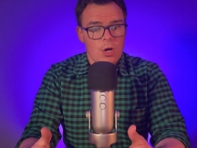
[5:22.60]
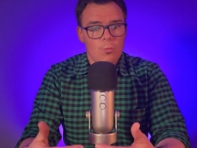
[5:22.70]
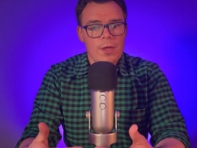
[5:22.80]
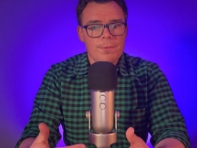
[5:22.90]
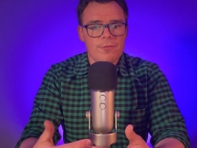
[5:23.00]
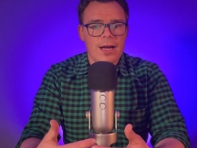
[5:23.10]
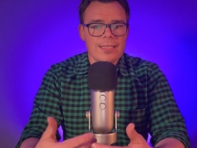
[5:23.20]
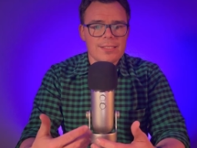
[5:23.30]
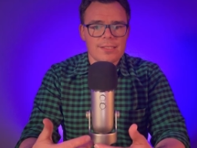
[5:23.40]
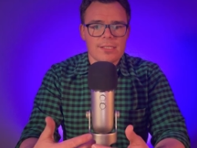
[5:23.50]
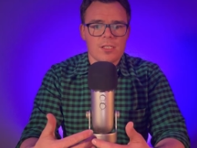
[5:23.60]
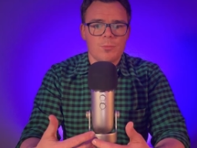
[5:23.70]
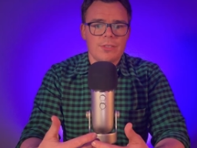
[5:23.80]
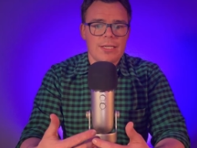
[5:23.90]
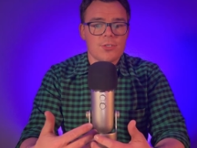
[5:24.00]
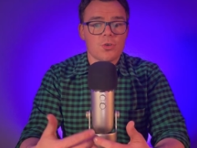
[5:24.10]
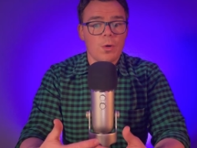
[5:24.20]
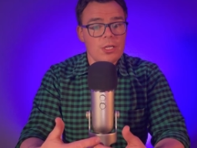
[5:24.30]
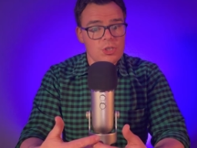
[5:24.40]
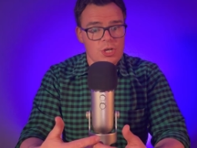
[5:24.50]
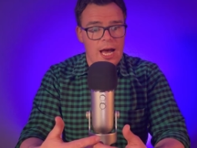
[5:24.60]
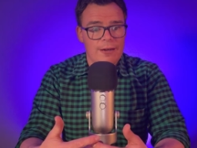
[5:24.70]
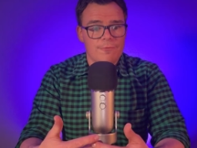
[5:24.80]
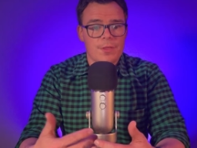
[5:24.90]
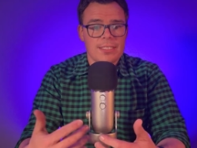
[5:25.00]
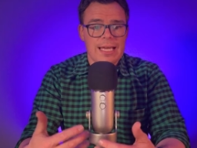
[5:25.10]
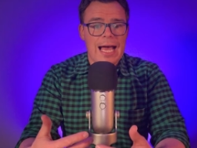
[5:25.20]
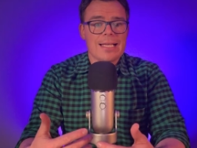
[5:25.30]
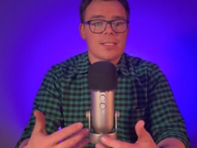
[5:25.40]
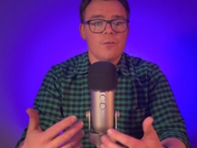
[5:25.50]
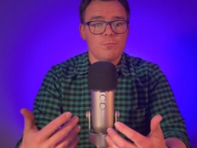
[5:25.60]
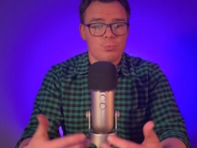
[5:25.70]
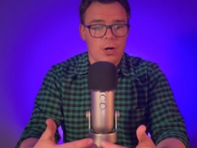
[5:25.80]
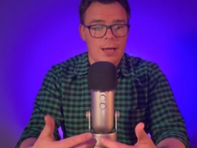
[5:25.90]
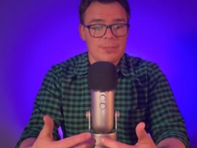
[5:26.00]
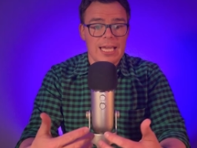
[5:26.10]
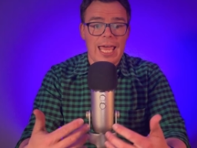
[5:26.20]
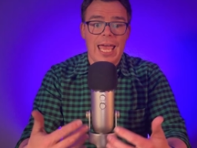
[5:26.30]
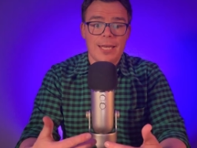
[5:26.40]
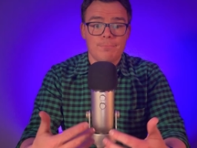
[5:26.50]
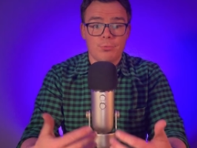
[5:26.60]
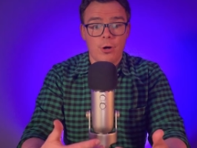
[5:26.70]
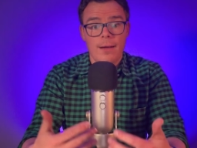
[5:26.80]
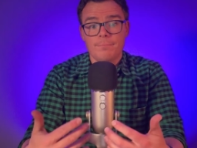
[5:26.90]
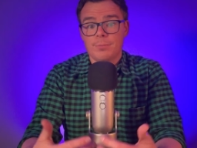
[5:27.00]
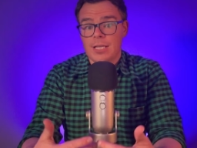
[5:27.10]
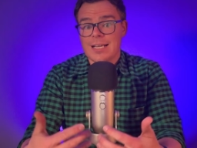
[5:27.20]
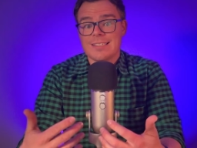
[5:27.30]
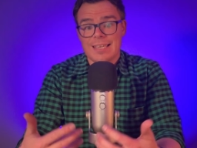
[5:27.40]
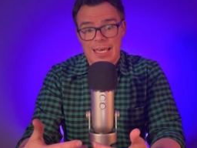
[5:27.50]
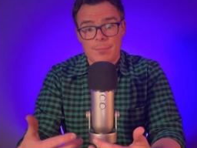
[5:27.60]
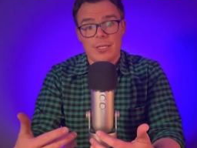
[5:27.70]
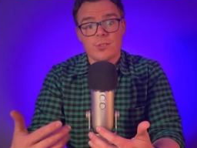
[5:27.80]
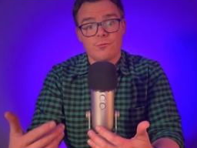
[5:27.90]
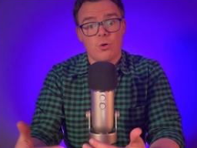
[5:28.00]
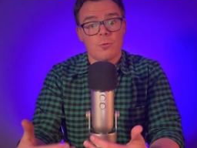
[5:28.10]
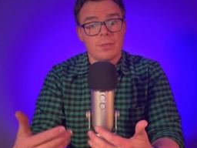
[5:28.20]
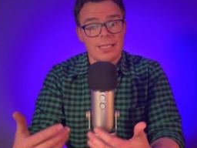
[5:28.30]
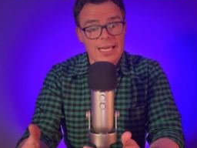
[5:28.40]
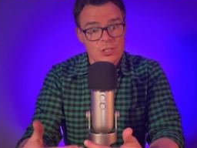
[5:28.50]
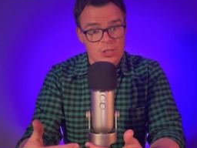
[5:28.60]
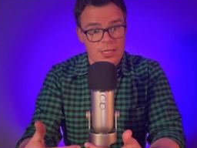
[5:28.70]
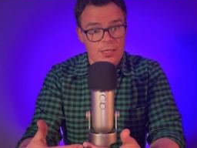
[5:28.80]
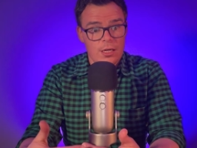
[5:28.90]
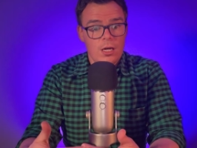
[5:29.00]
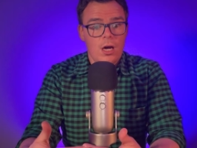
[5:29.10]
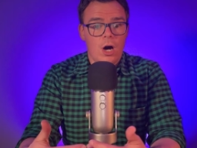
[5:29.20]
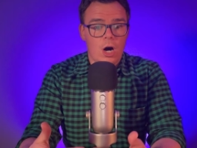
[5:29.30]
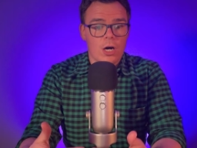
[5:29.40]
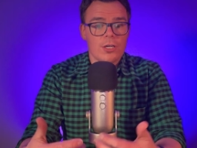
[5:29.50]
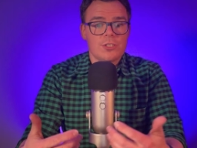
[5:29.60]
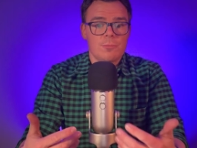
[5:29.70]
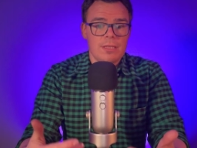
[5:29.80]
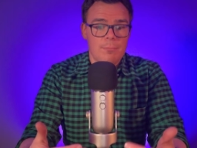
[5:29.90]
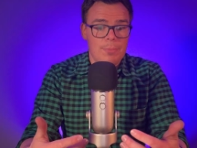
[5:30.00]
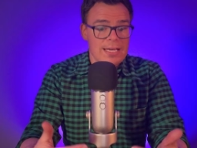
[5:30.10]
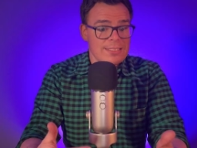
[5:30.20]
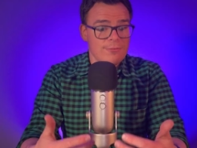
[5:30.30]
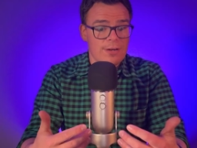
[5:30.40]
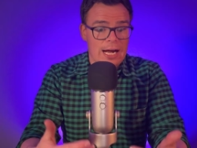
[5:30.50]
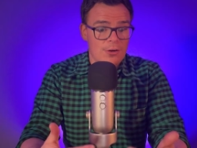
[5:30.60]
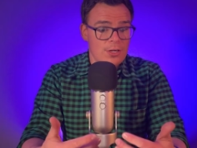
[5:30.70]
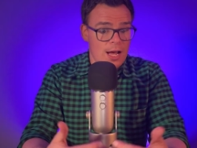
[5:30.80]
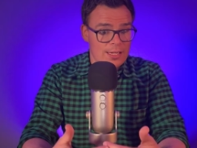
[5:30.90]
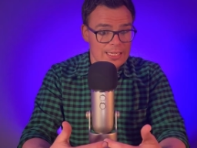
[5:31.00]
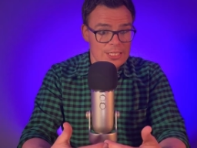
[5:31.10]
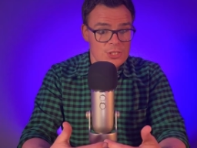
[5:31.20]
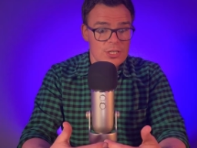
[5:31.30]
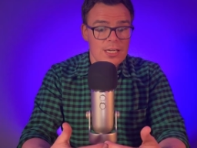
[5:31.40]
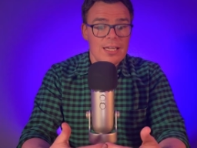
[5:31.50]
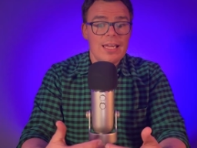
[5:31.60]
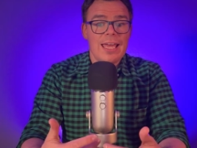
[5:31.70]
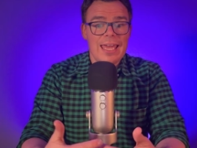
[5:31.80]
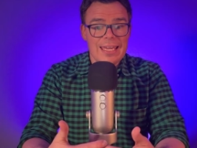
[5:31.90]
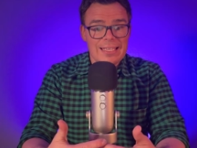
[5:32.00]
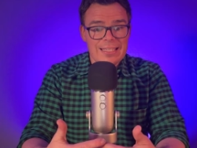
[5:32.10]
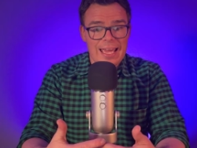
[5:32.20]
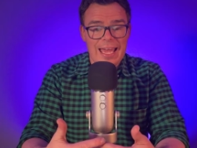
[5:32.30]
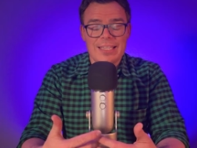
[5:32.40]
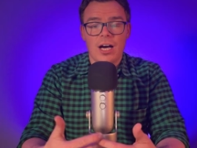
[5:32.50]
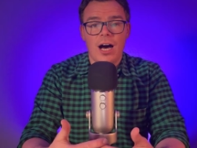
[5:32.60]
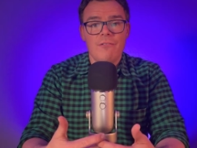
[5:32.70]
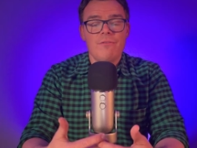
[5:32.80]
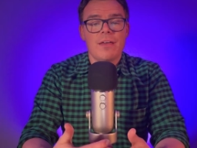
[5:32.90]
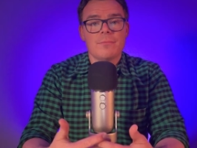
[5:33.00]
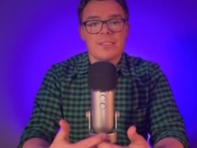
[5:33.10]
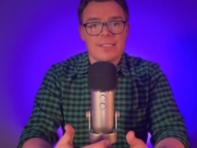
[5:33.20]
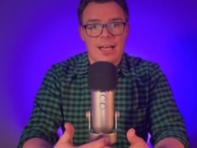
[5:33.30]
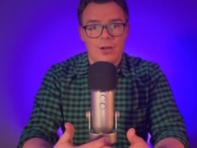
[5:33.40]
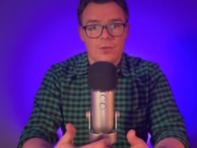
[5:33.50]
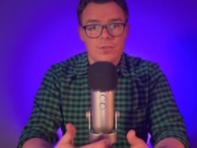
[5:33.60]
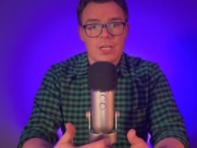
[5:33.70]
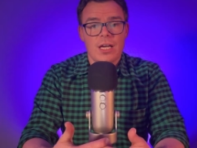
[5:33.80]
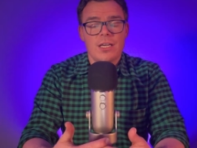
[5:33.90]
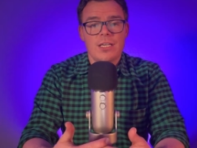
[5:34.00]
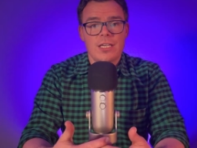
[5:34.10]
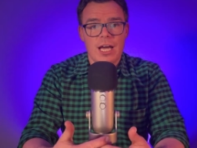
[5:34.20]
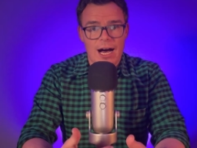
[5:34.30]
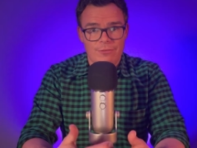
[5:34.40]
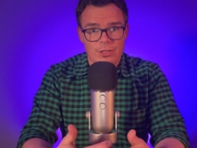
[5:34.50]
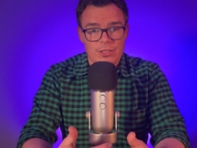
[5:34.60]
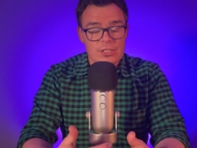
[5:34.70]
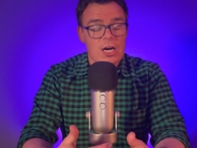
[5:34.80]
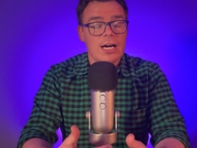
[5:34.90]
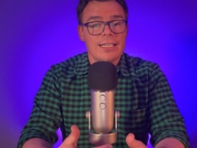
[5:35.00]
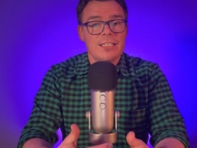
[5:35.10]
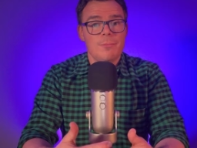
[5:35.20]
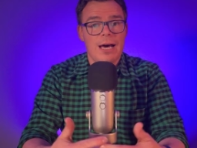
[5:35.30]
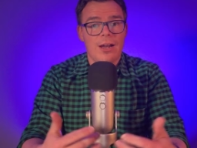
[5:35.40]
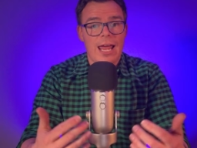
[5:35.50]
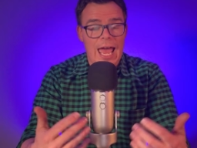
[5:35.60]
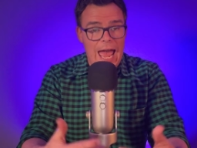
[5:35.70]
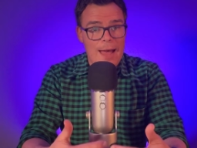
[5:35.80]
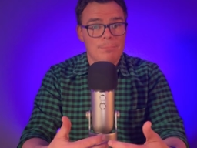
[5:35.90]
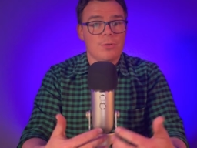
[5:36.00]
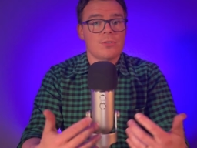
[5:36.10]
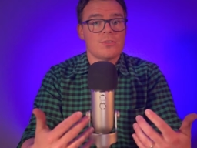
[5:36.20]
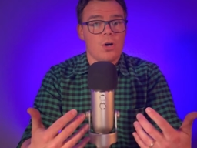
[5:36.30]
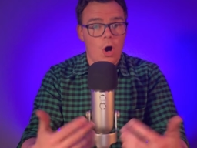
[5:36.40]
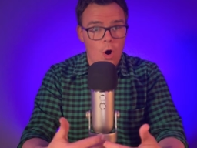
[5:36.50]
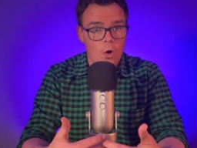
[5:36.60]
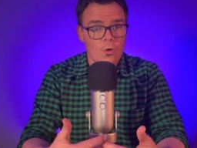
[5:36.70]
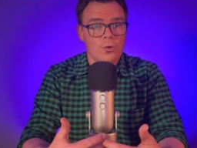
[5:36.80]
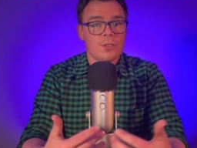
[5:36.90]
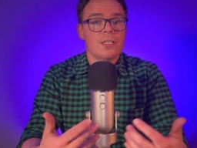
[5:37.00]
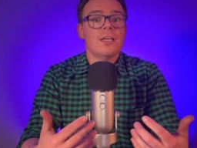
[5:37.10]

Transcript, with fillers: we provide the system with a screenshot for the task of prompt and prompt plus image formulation are to be the best of our knowledge in and of themselves novel, talking about Apple's own